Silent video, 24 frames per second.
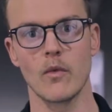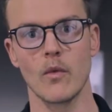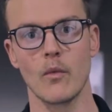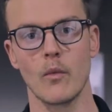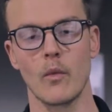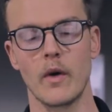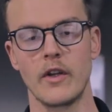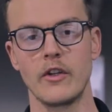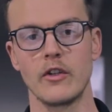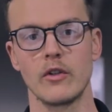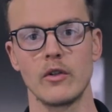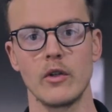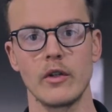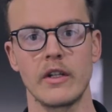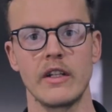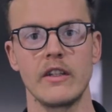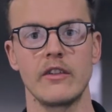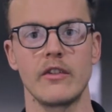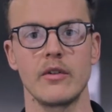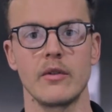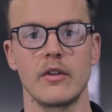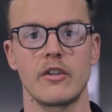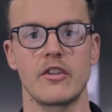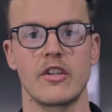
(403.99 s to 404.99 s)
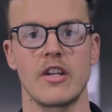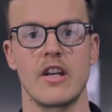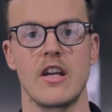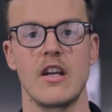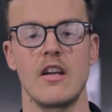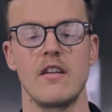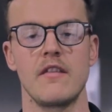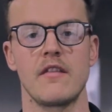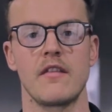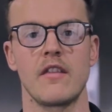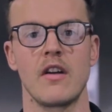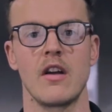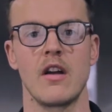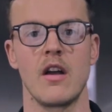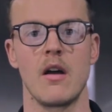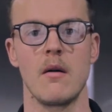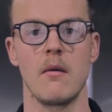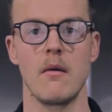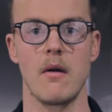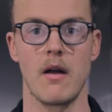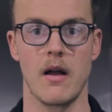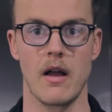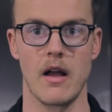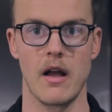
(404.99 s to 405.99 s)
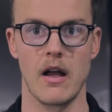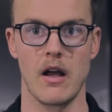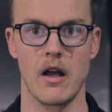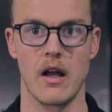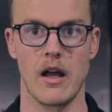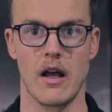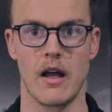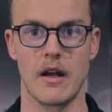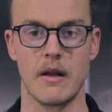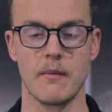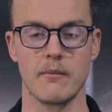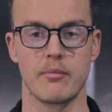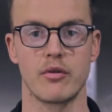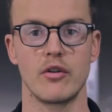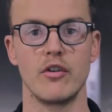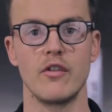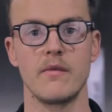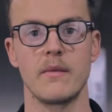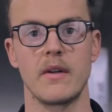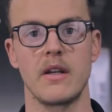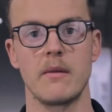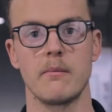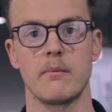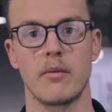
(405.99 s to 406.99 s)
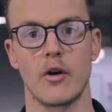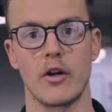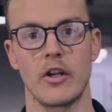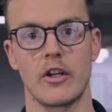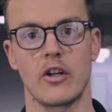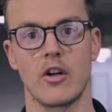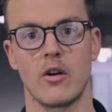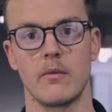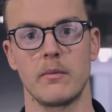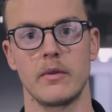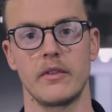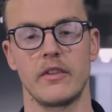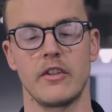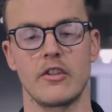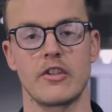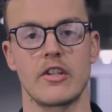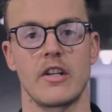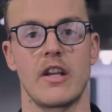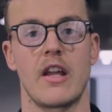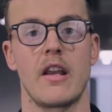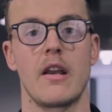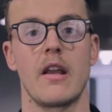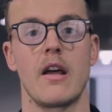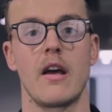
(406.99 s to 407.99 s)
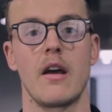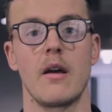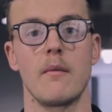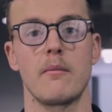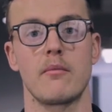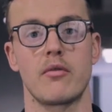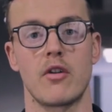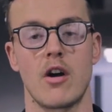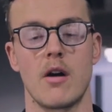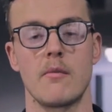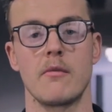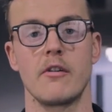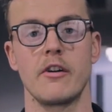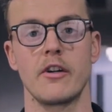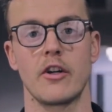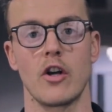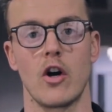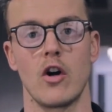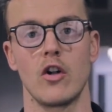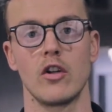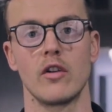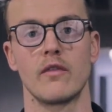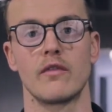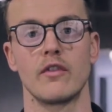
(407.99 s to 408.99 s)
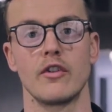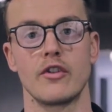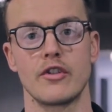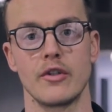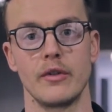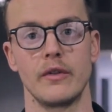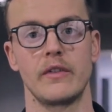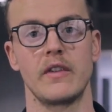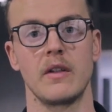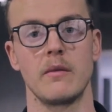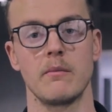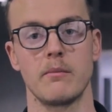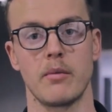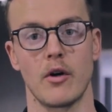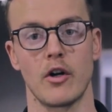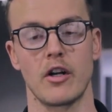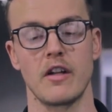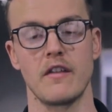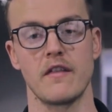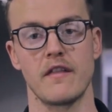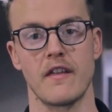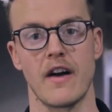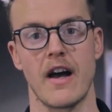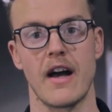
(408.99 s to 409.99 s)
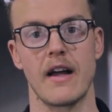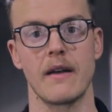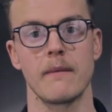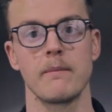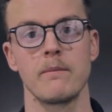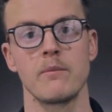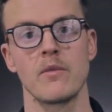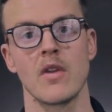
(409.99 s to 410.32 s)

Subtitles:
when you're looking to achieve an improvement in body composition and a primary goal of reducing body fat,